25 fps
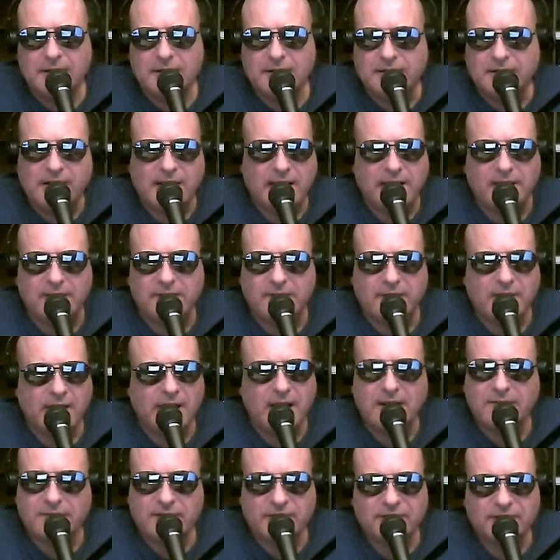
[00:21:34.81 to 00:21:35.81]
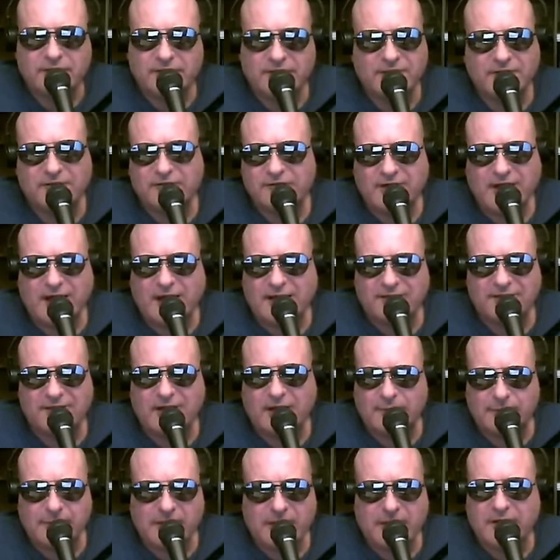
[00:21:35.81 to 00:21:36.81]
that obviously the sky's
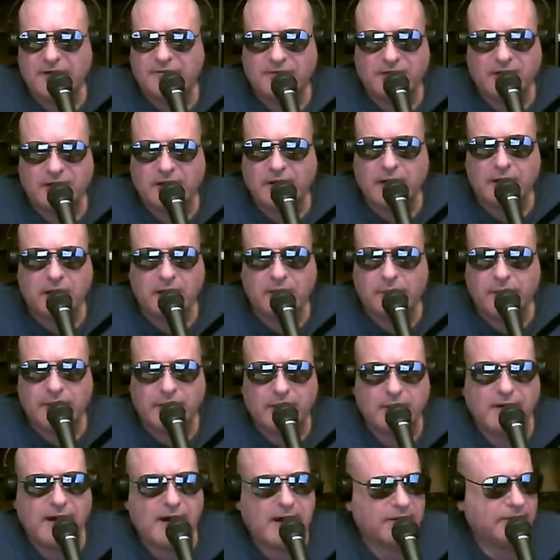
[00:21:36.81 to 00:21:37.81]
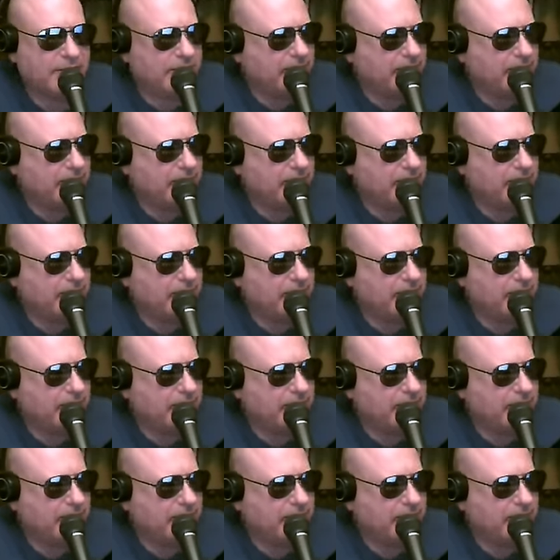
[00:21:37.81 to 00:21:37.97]
got to be a different color where you're at?